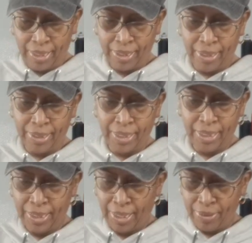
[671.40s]
Now
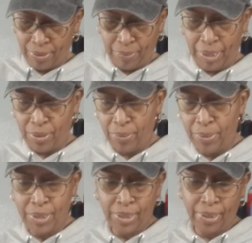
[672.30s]
see, there's my
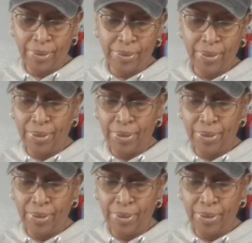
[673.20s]
Twizzler.